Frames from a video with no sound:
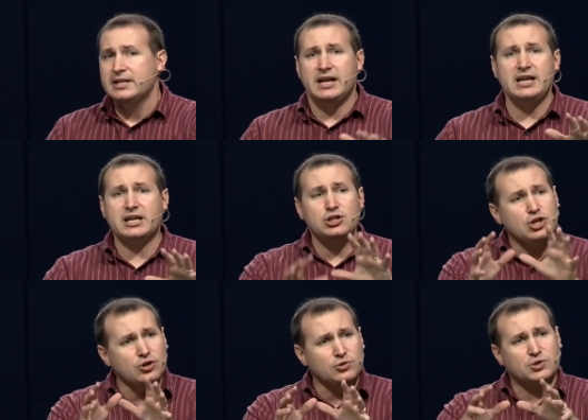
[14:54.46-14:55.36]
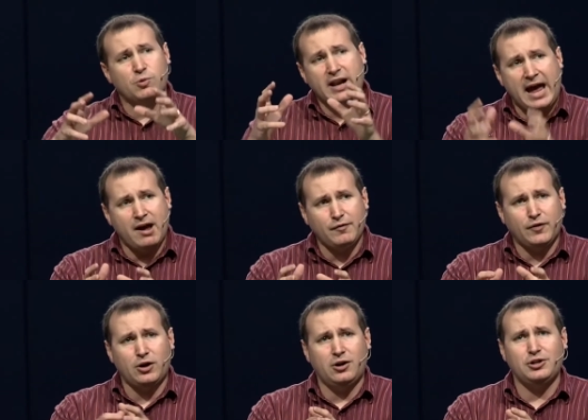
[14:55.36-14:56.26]
And He can use
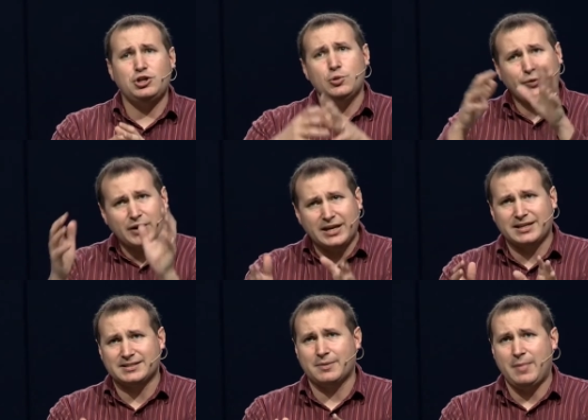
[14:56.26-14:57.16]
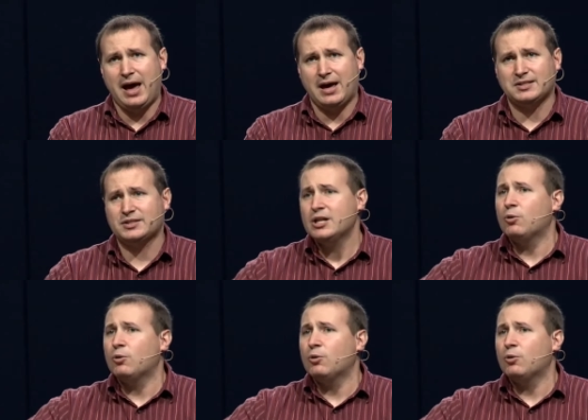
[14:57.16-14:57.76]
whatever you think is a mess,